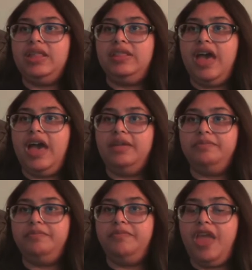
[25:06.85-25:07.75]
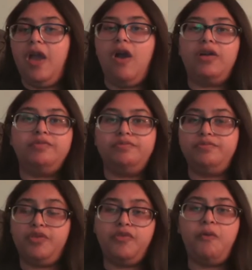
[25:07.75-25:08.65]
that they are
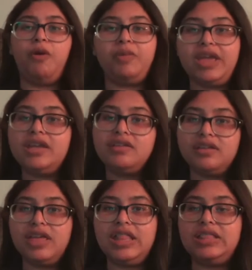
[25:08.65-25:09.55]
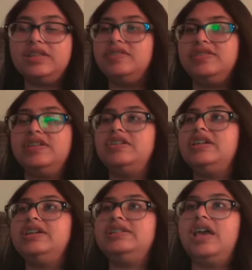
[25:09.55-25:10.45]
performing in this
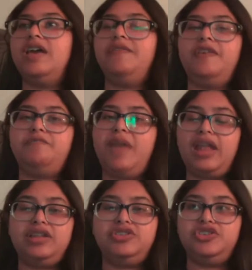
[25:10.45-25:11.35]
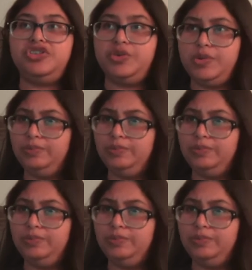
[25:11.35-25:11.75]
series. They've managed to